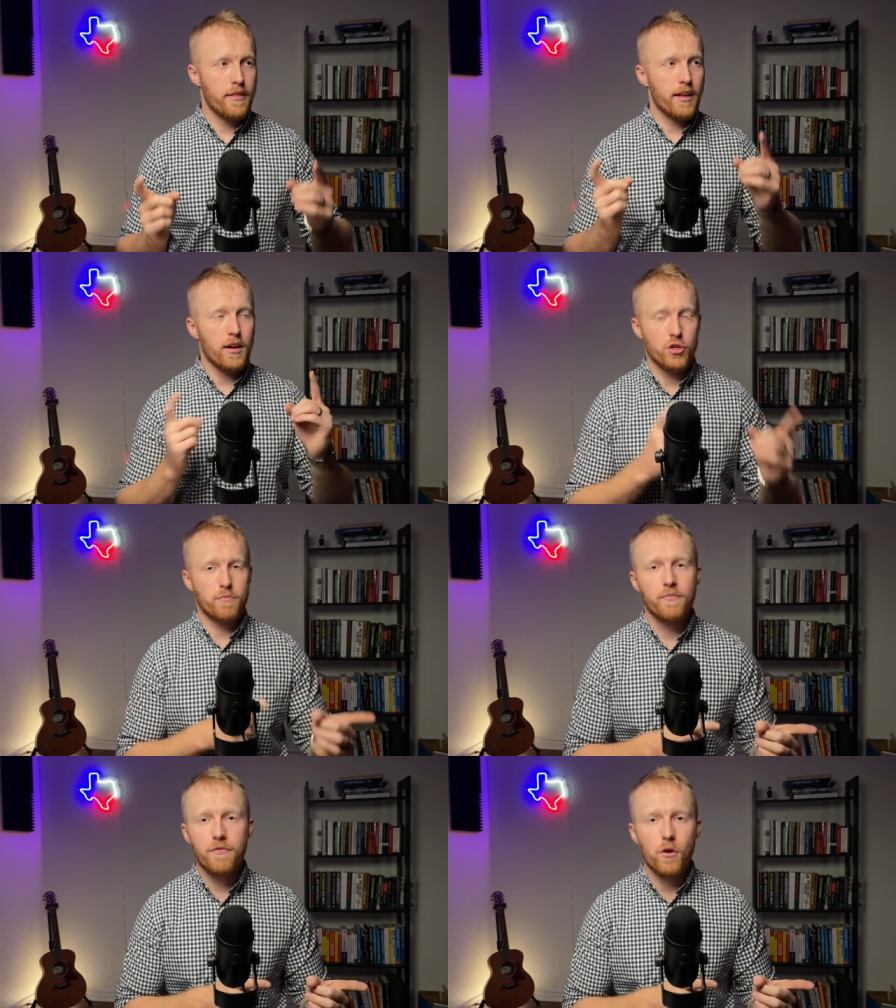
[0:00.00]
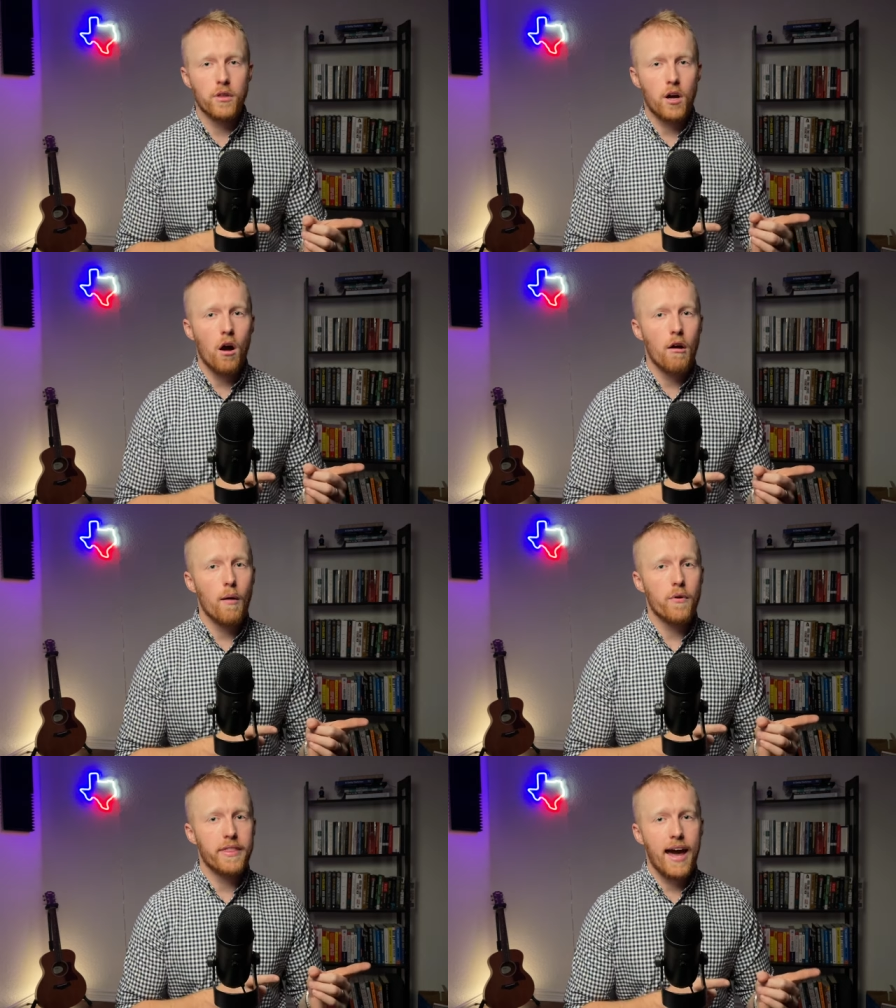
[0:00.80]
I think I just filled the car
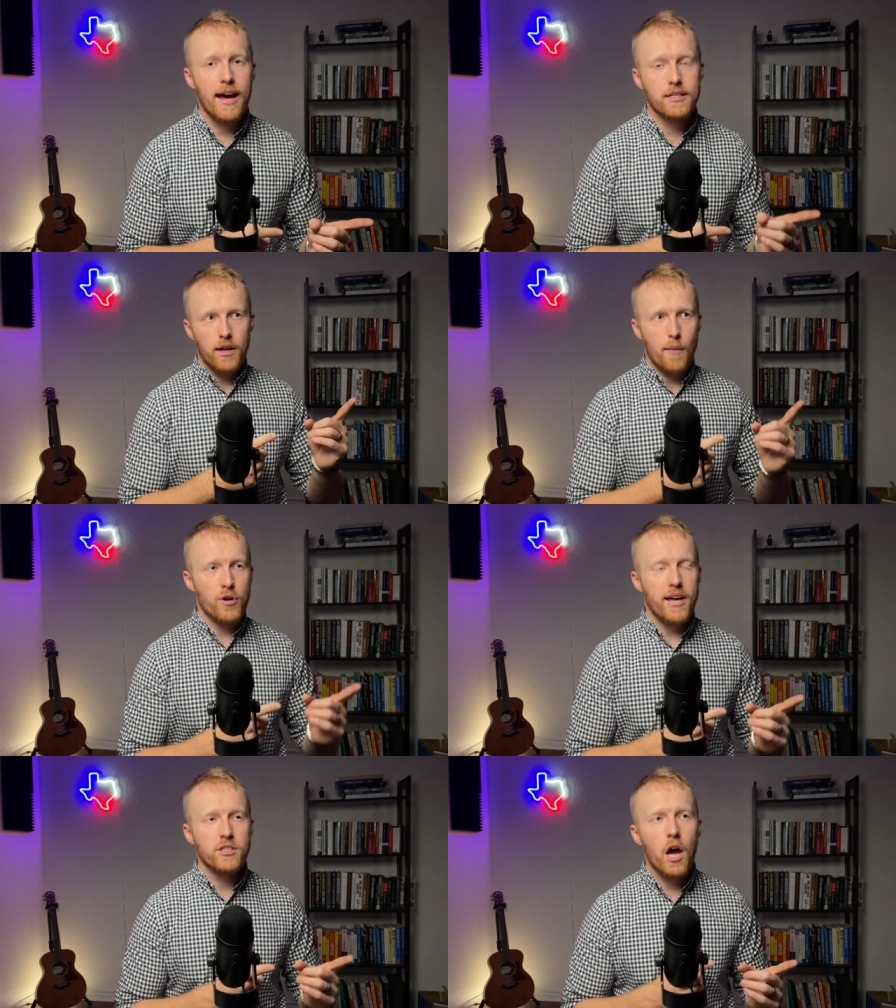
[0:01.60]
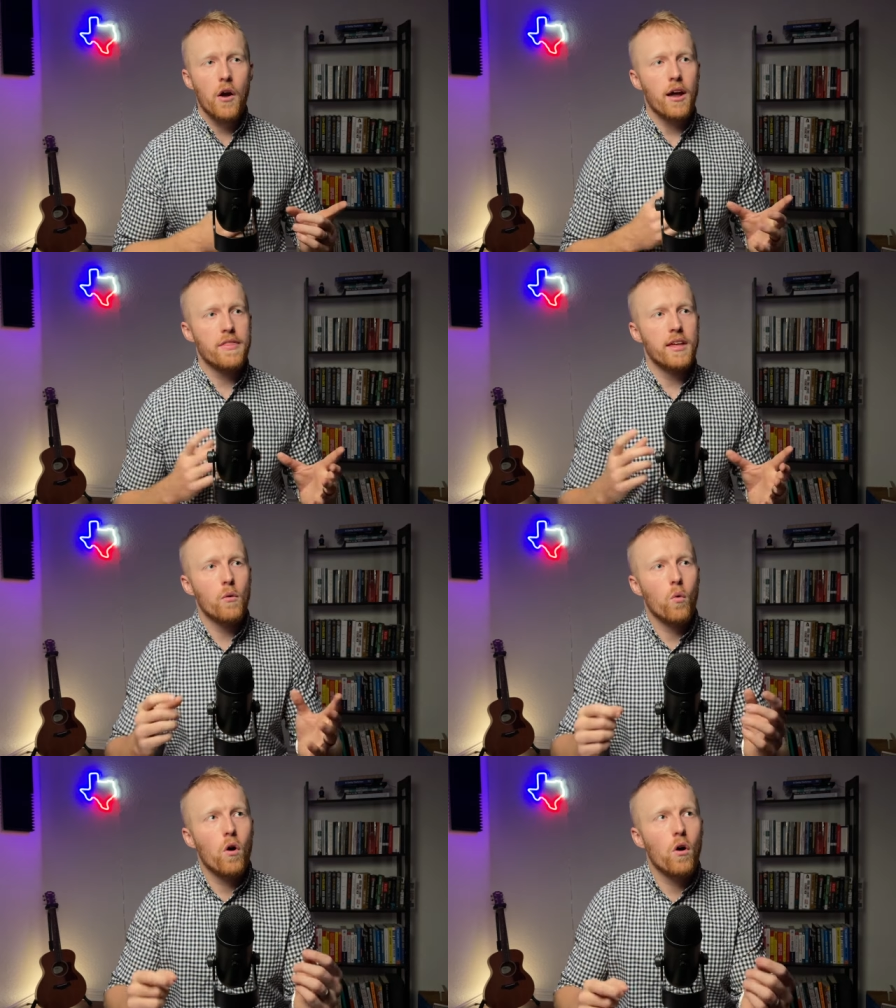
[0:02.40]
up with gas a couple days ago and I think
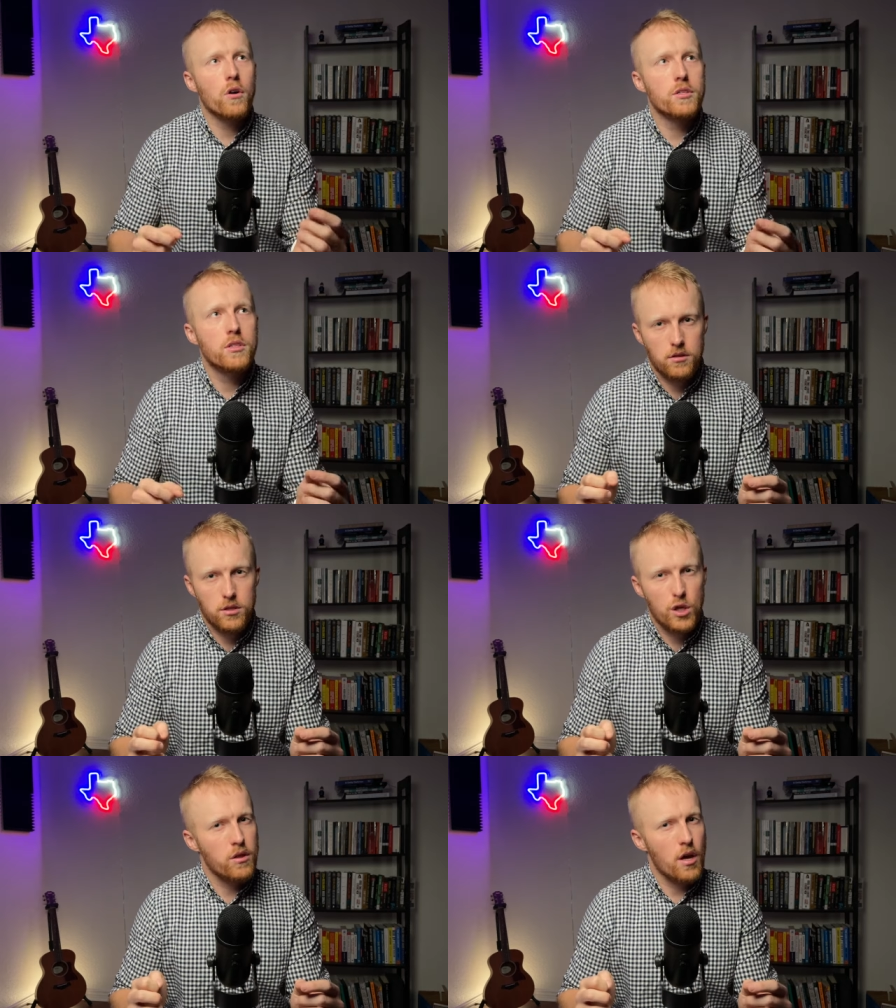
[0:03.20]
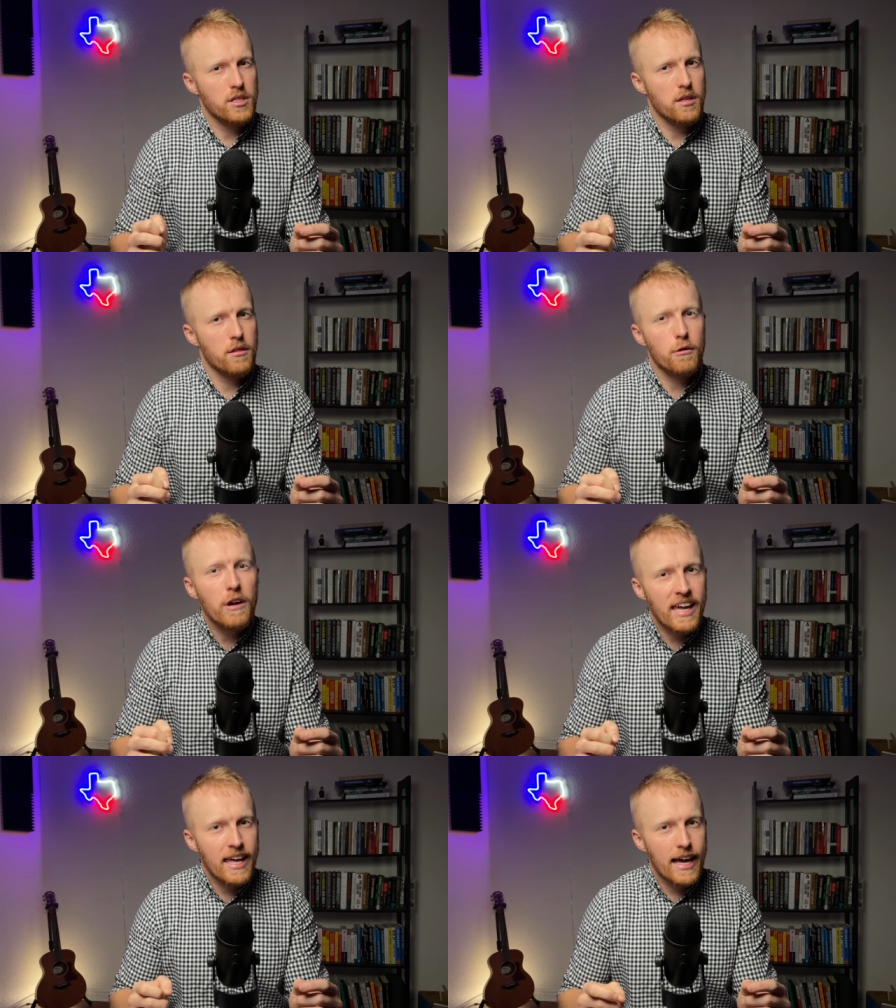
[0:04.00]
it was
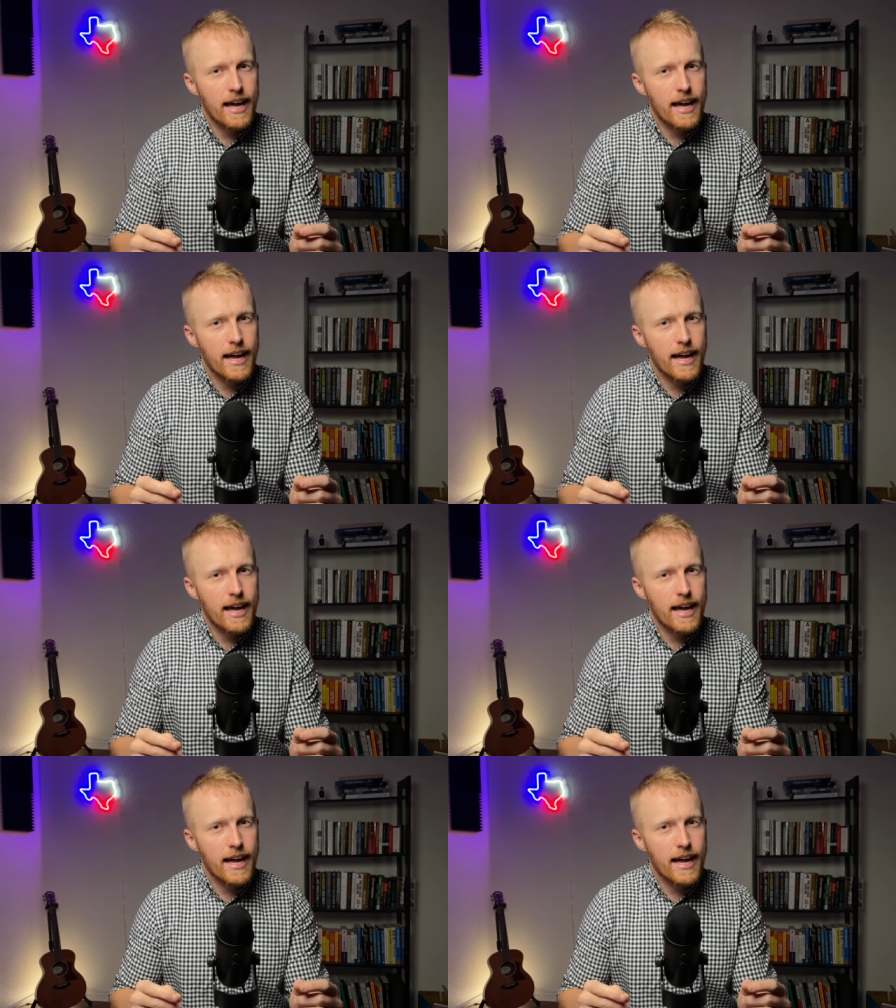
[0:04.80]
233 a